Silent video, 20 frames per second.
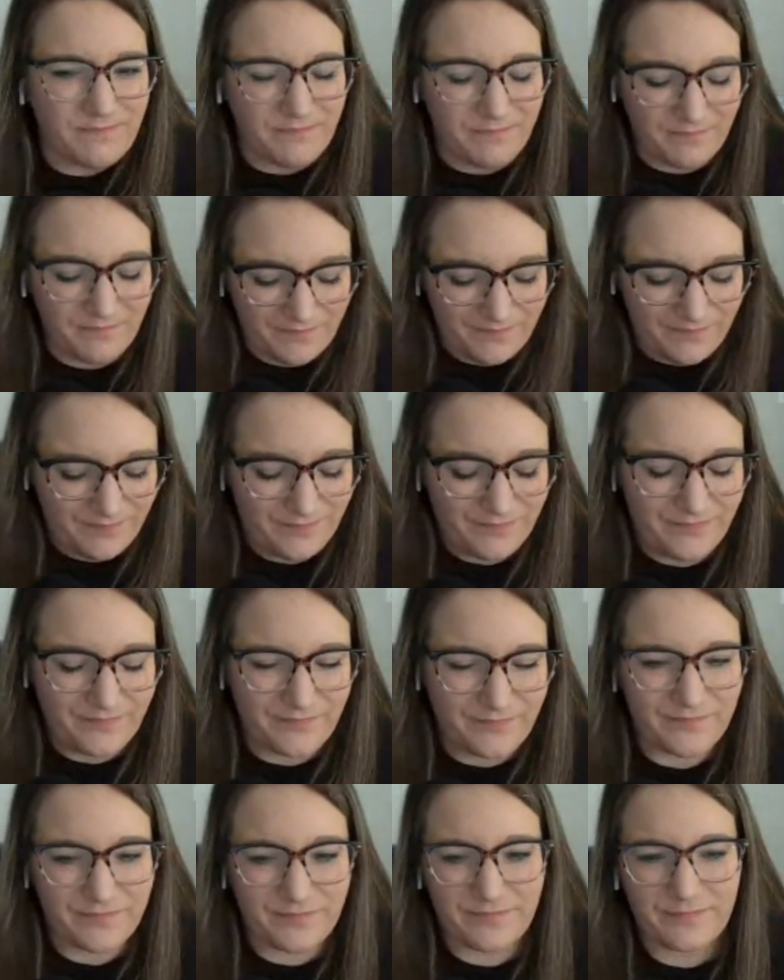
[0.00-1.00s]

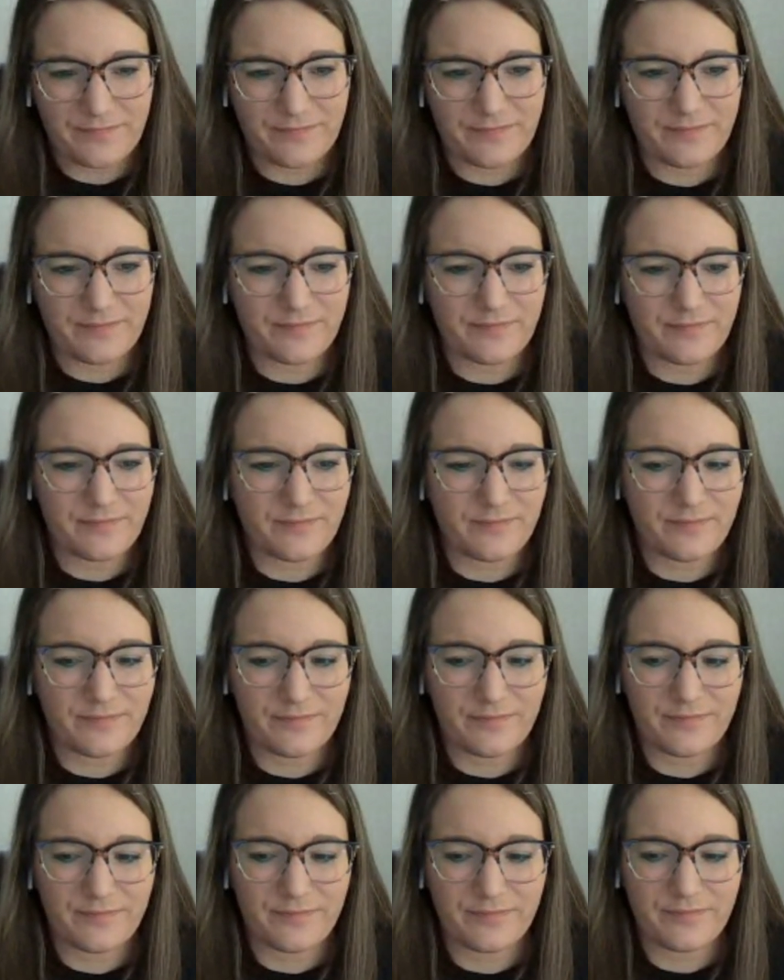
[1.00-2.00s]

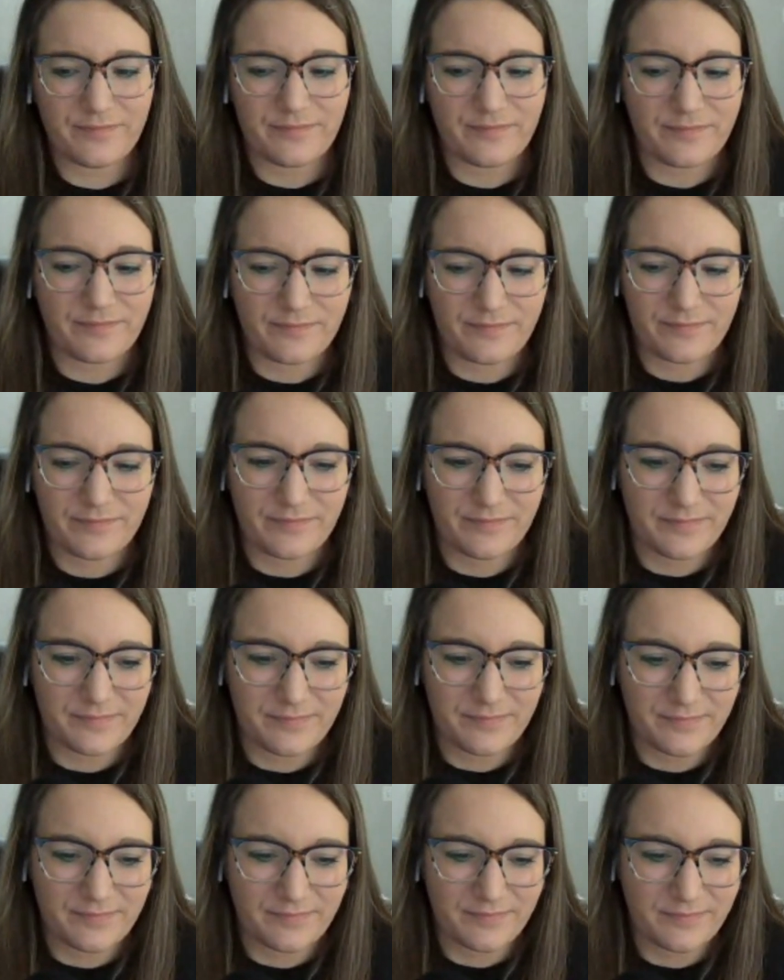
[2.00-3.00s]

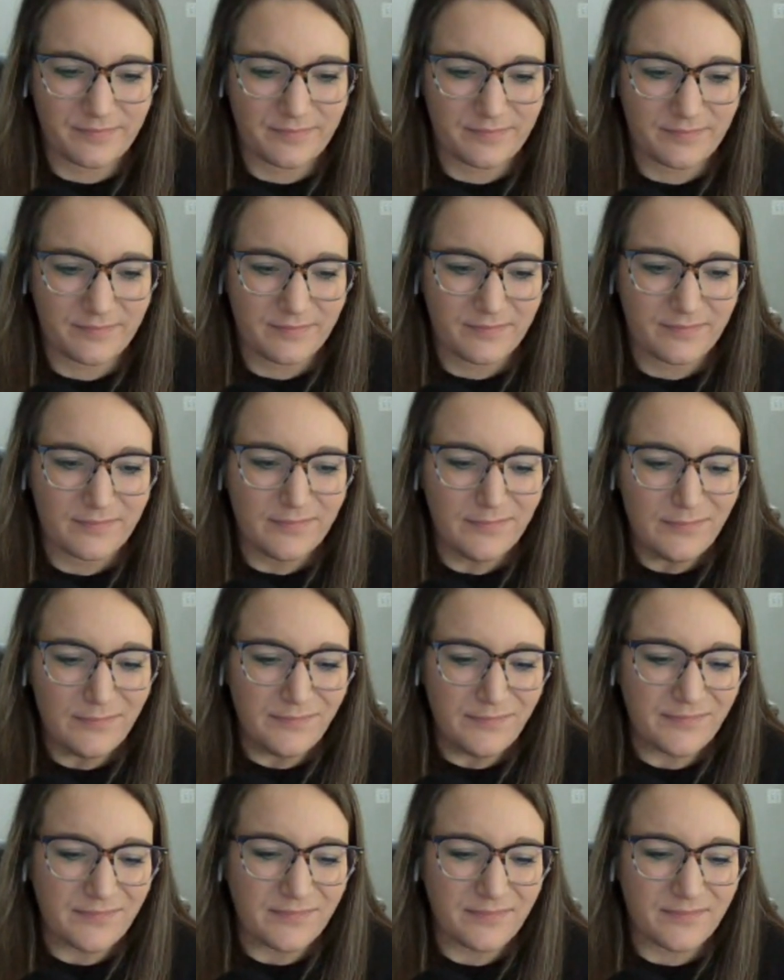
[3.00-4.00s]

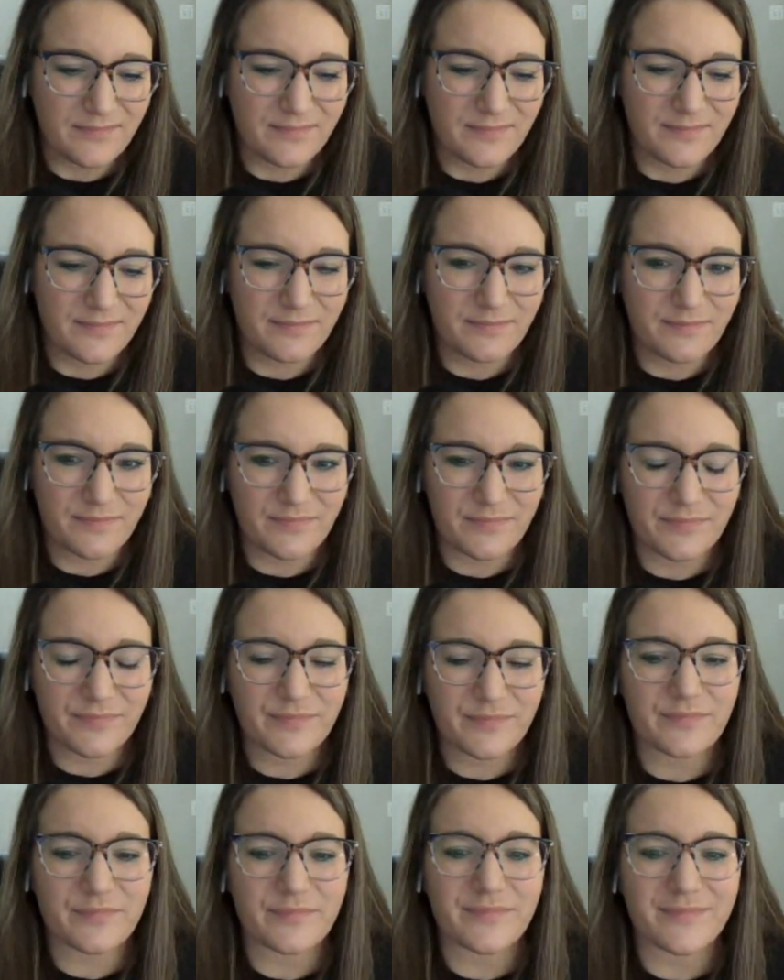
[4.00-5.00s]

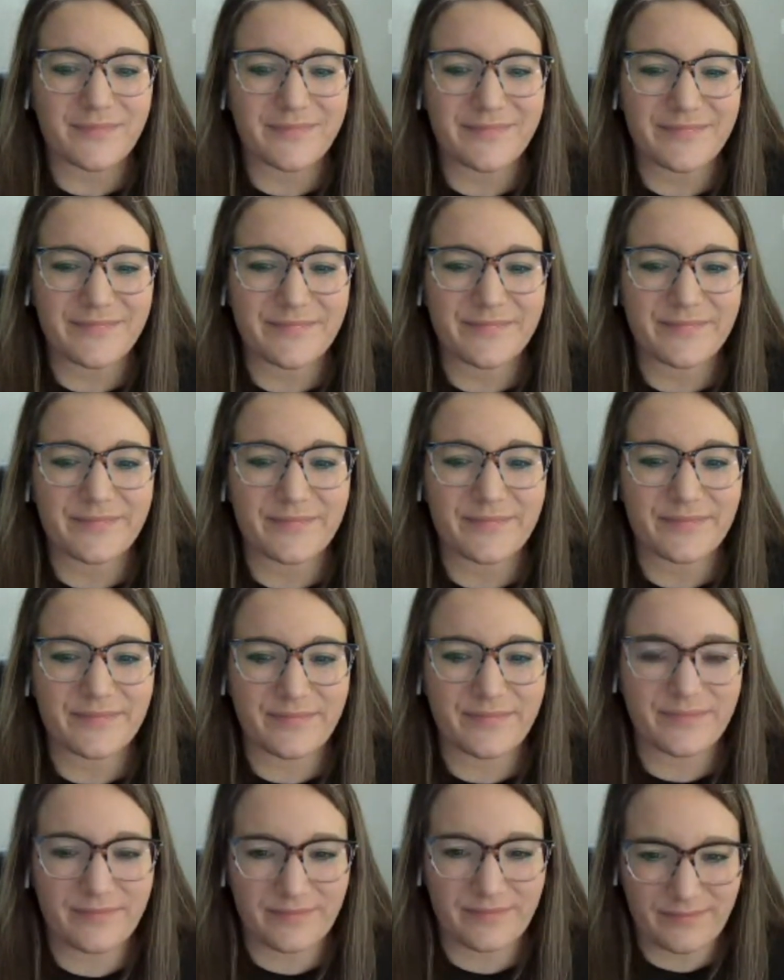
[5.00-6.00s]

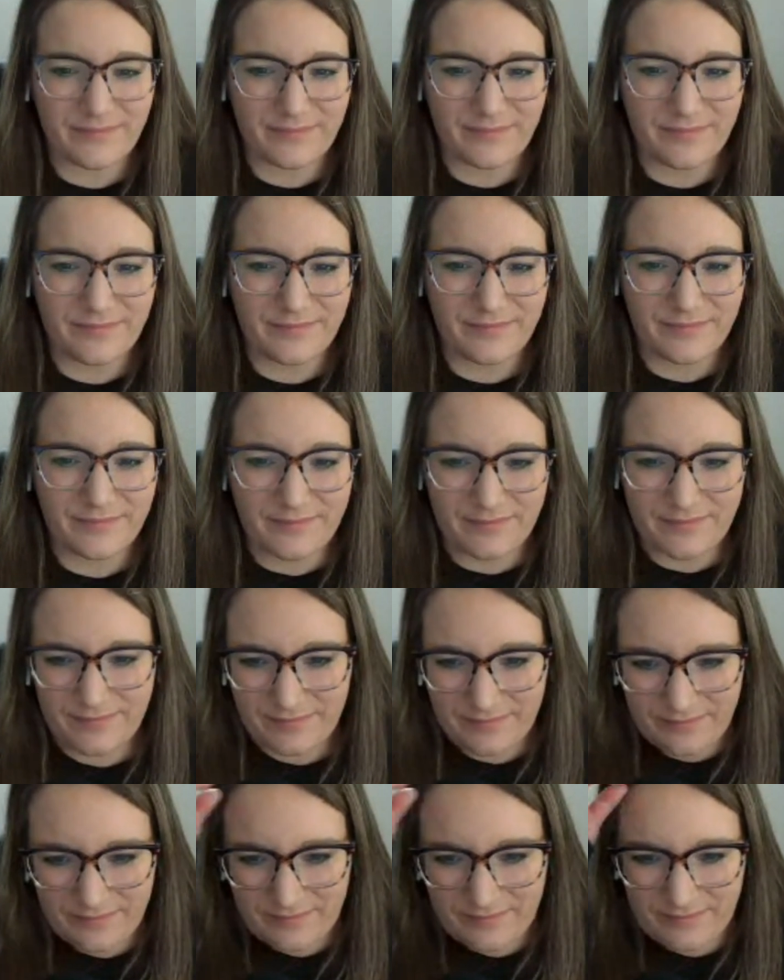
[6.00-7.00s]

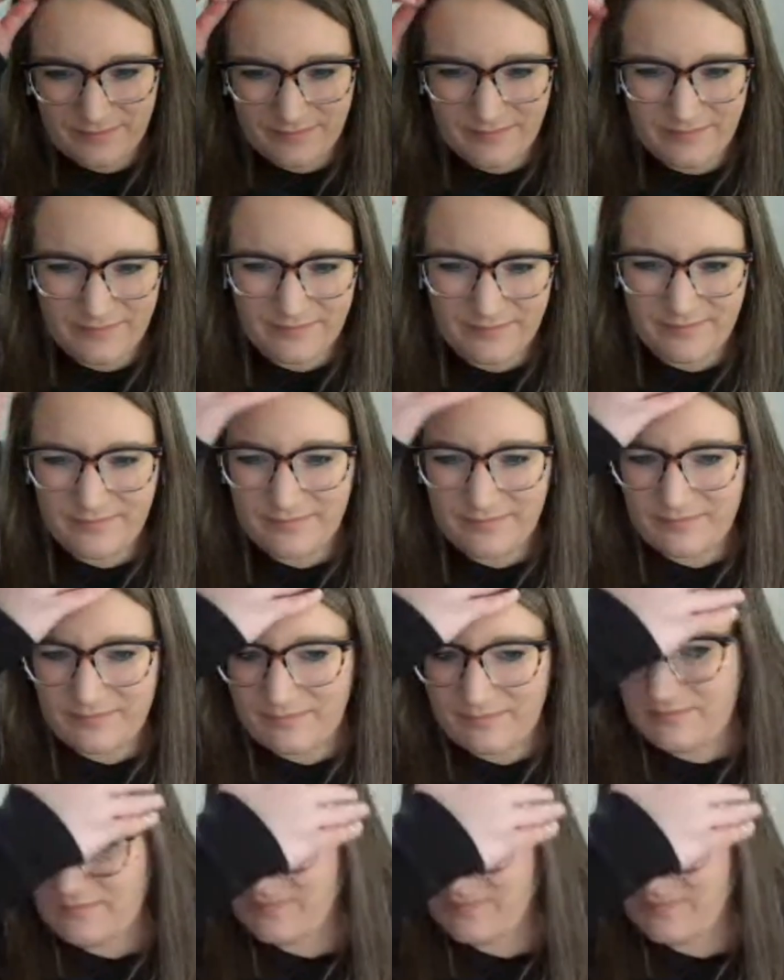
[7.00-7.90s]
This person isn't speaking.